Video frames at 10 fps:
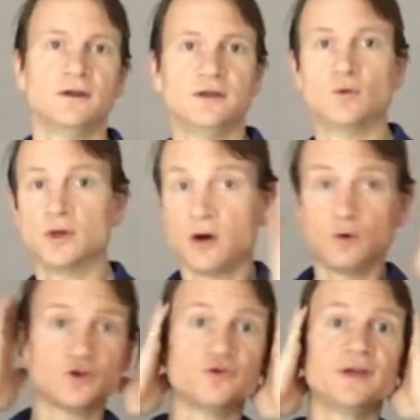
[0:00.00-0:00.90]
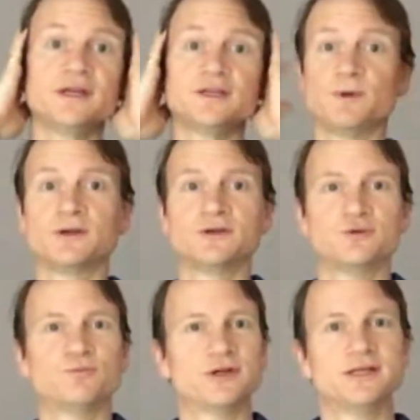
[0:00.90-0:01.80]
You want to hold your ears because
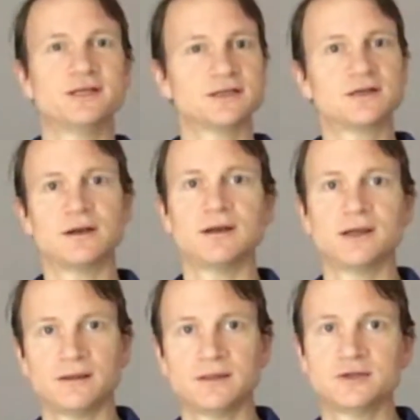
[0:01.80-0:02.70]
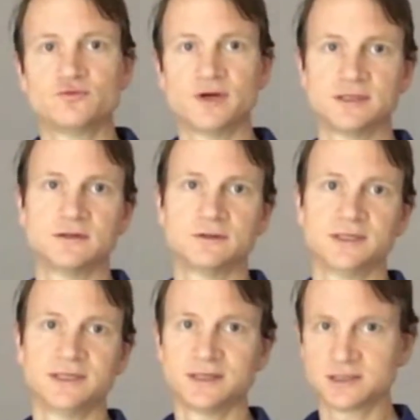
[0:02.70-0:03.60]
your body doesn't like this
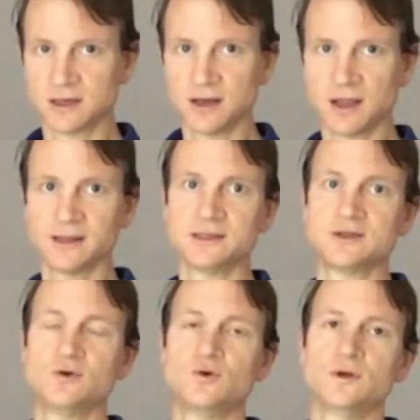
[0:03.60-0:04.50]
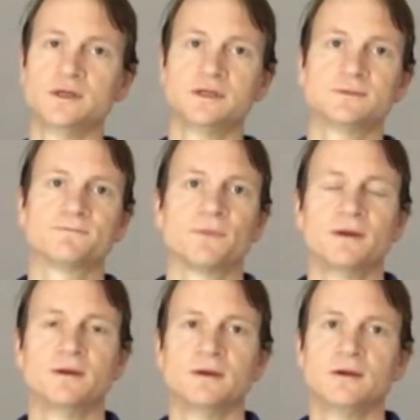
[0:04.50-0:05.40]
resonance, it doesn't like this noise.
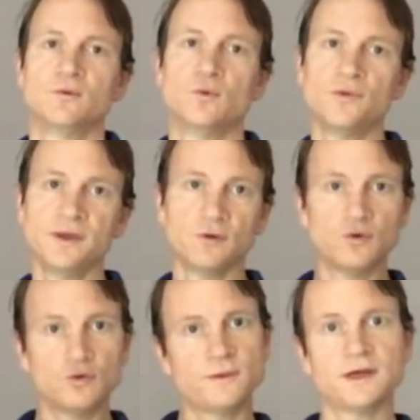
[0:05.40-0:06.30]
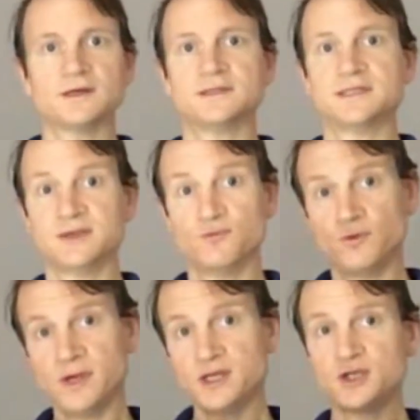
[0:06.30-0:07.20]
What the orb does is it
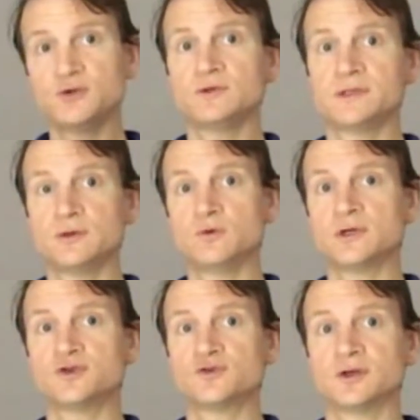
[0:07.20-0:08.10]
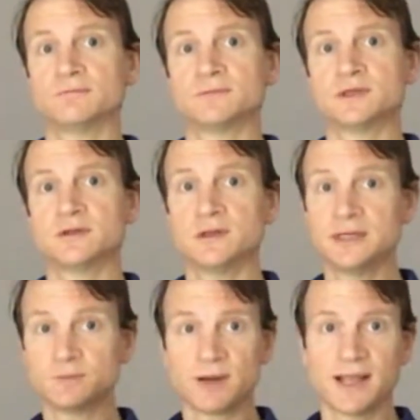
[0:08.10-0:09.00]
retunes the orchestra so that
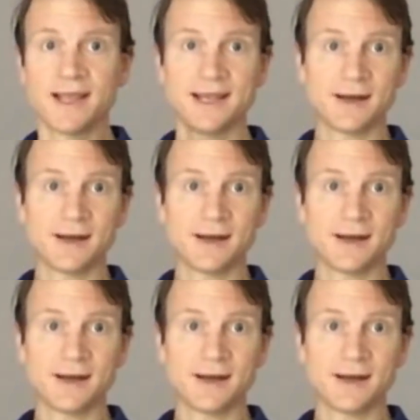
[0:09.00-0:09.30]
it's playing in